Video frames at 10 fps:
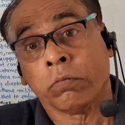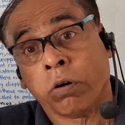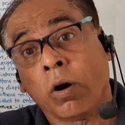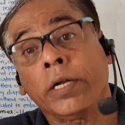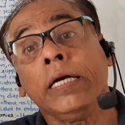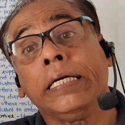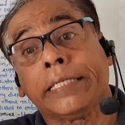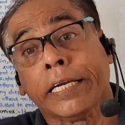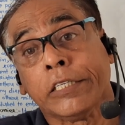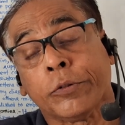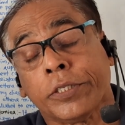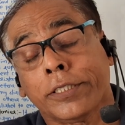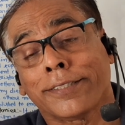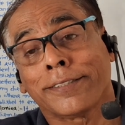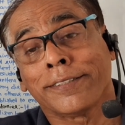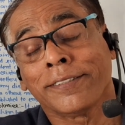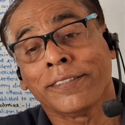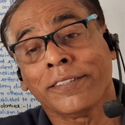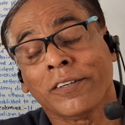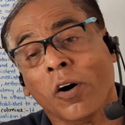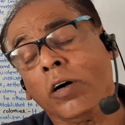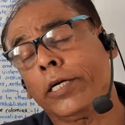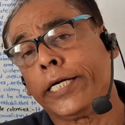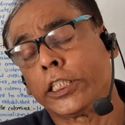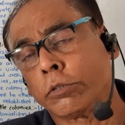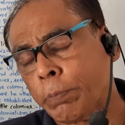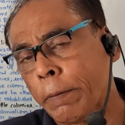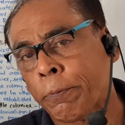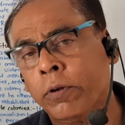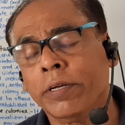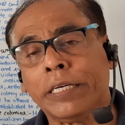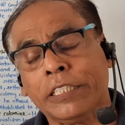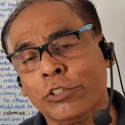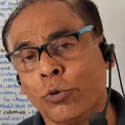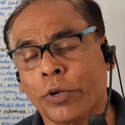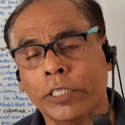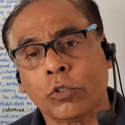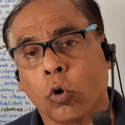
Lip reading: foreign territories or its people is known as